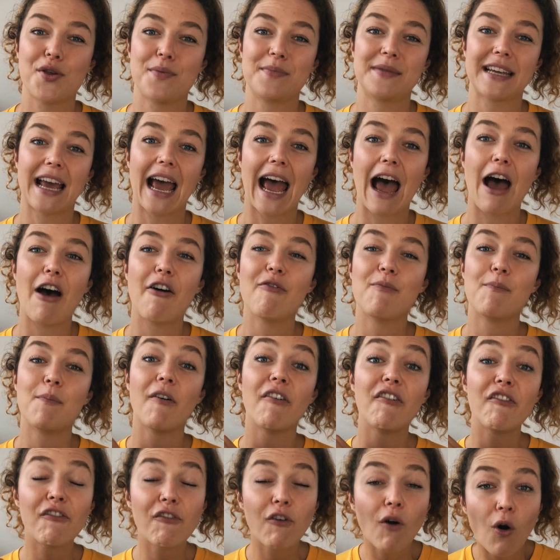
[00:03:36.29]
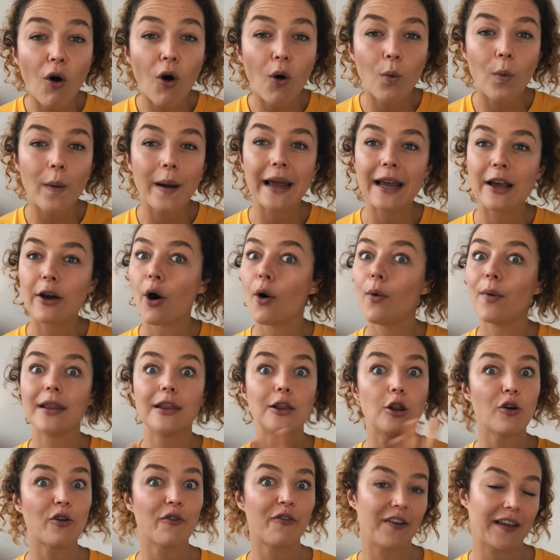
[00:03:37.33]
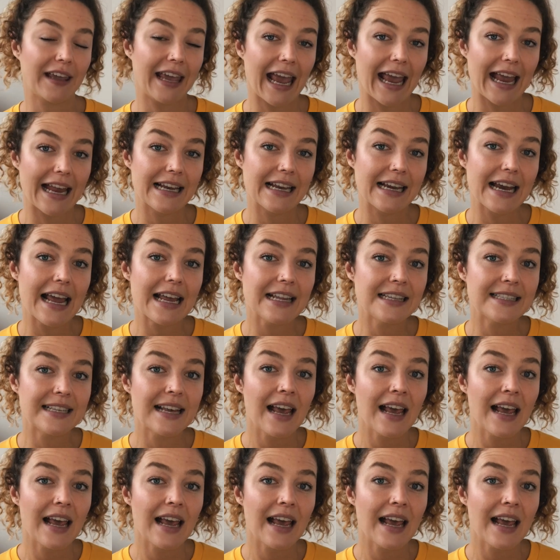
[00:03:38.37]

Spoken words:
them to have before we go and look for candidates,